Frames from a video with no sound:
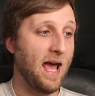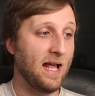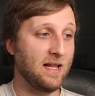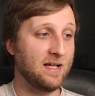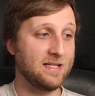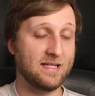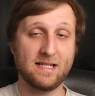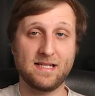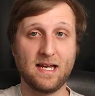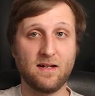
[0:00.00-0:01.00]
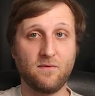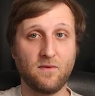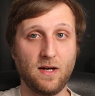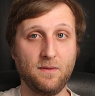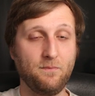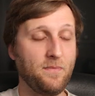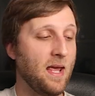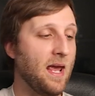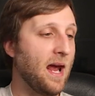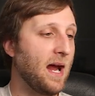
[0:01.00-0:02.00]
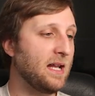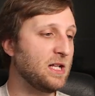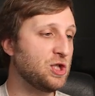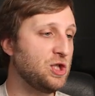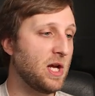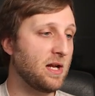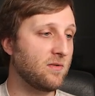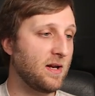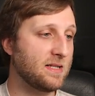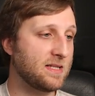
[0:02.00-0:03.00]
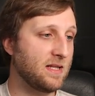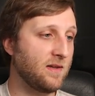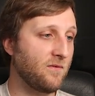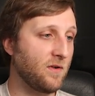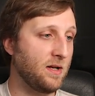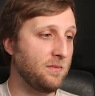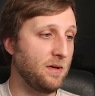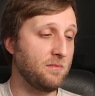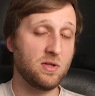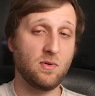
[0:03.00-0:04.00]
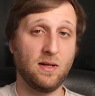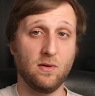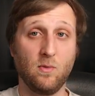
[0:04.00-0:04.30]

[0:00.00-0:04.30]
analyzes the second frame, and it generates the frame in between,